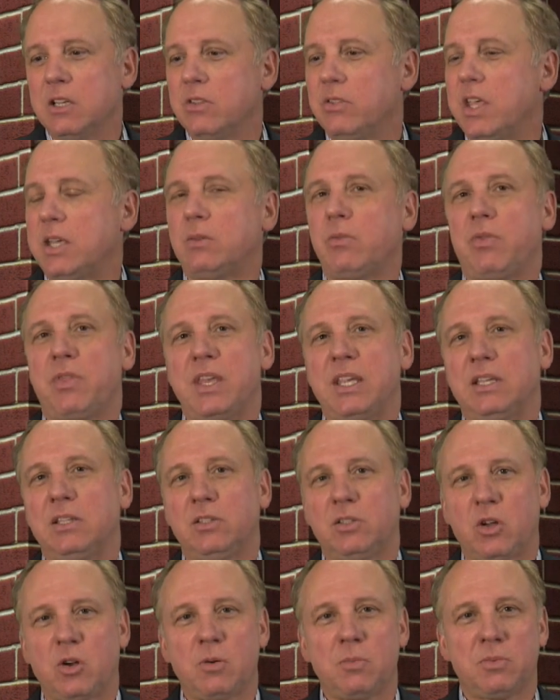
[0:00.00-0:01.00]
they don't think in
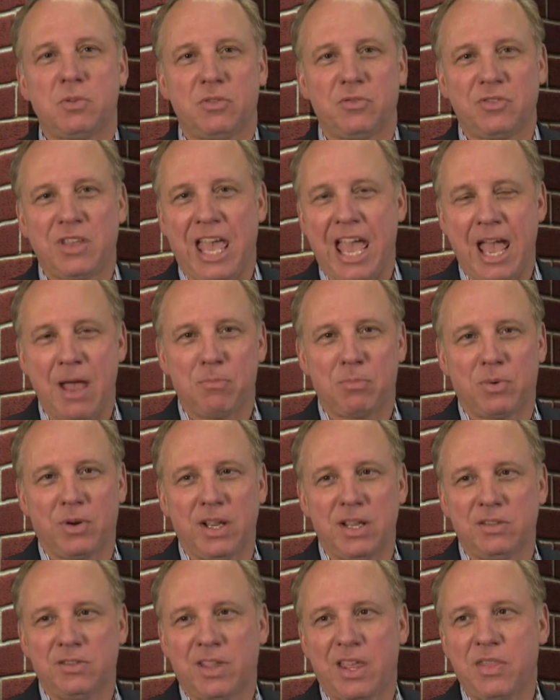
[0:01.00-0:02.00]
terms of cap
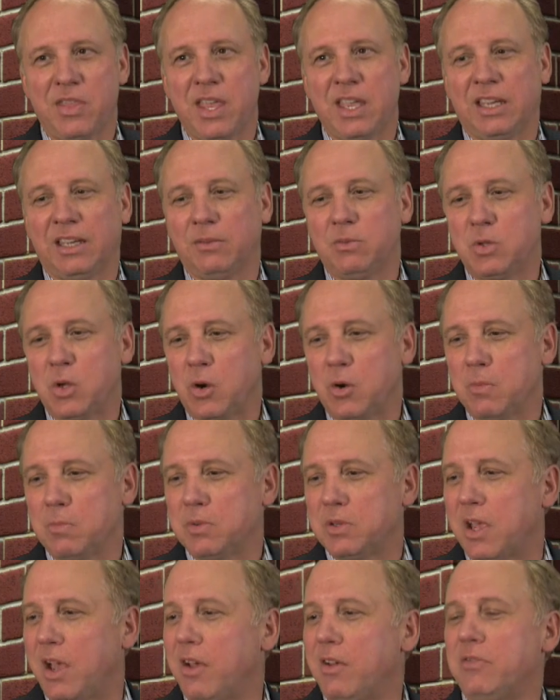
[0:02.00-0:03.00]
rates. They think in
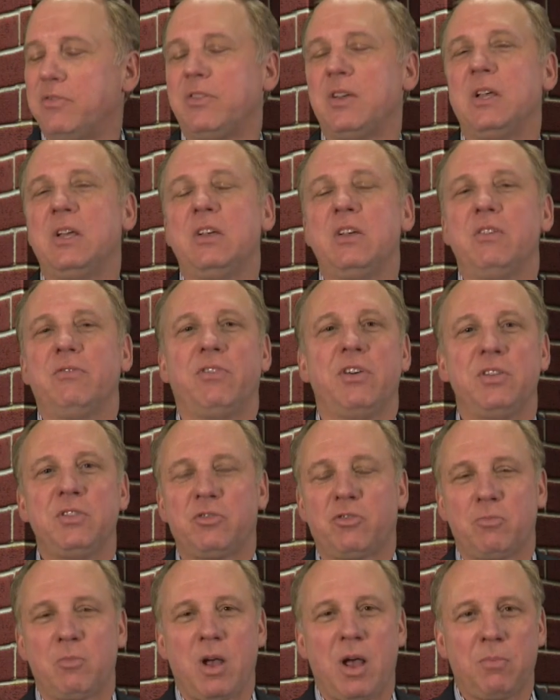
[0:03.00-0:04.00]
terms of funds
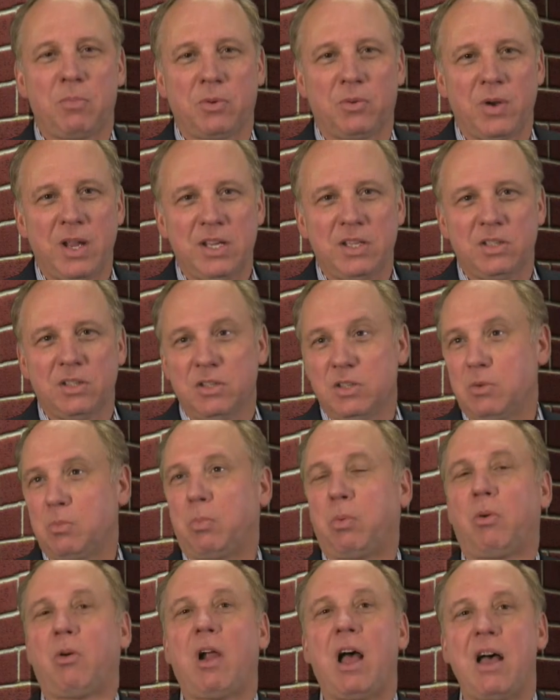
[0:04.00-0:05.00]
from operations,
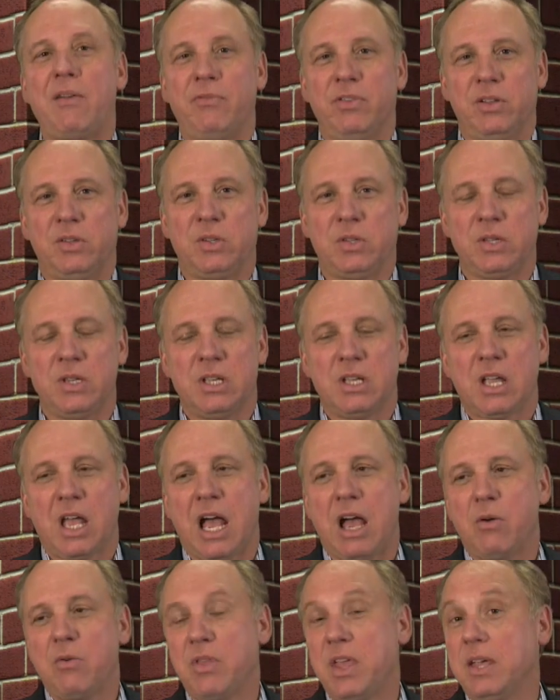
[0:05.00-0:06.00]
profits.
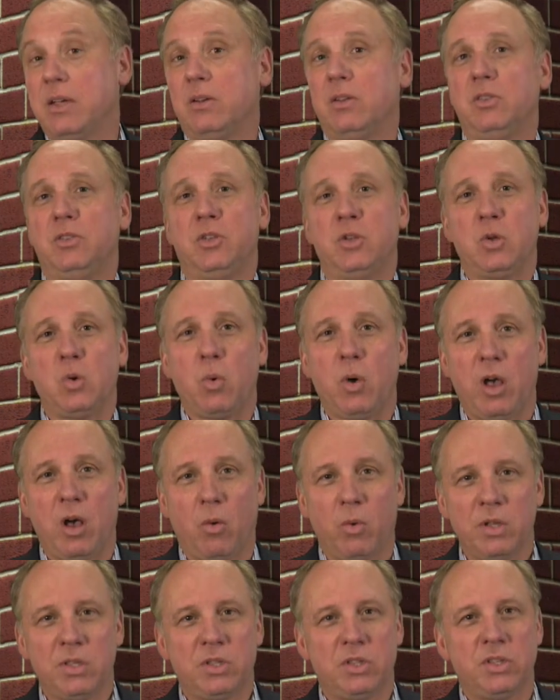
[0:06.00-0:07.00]
How are they going to do well?
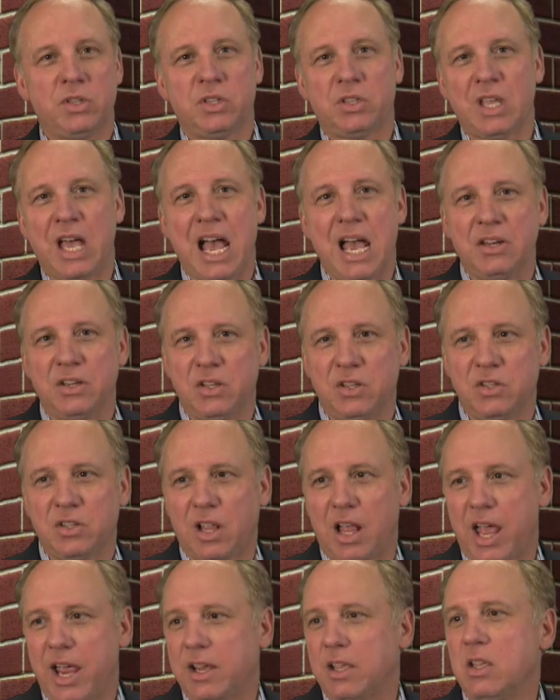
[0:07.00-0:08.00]
What's the signage
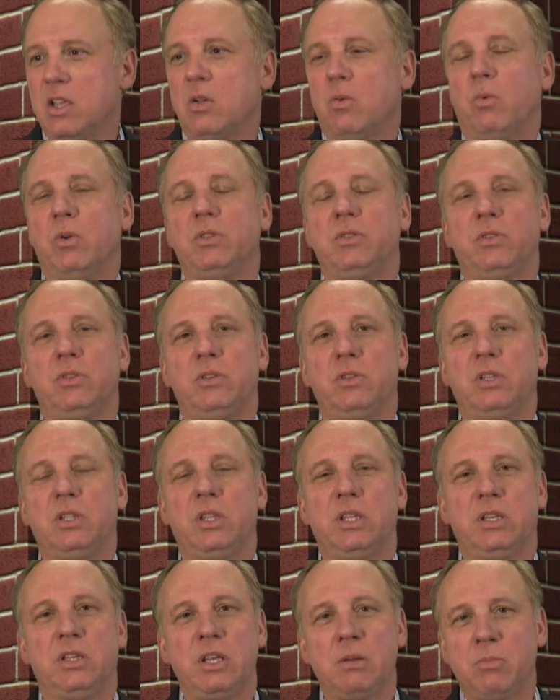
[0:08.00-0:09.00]
like? What's the
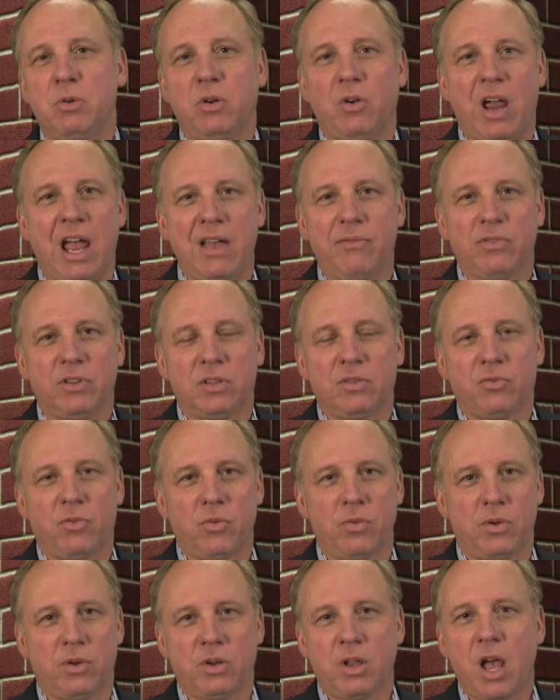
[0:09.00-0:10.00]
demographics for
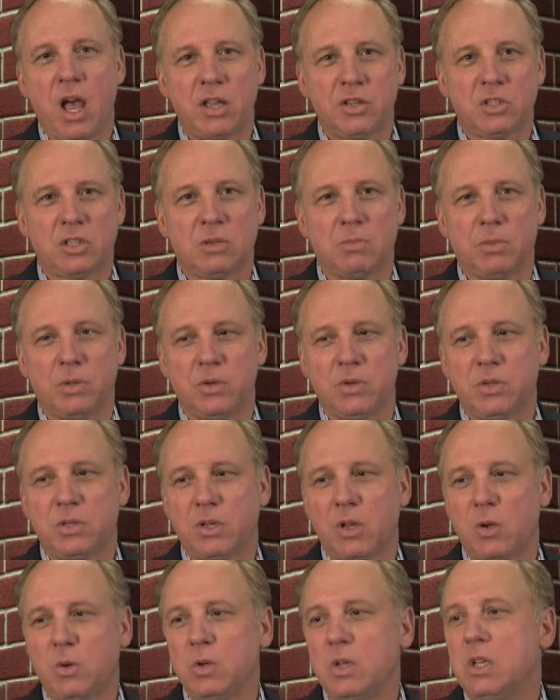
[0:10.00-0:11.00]
their customers?
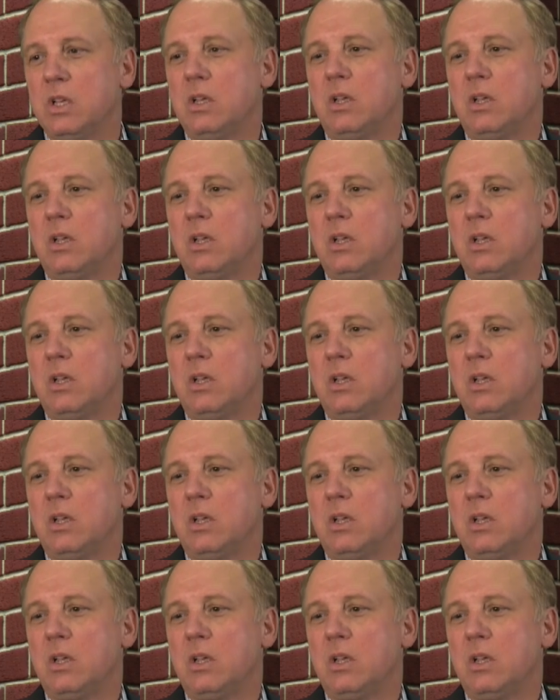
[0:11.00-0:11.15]
So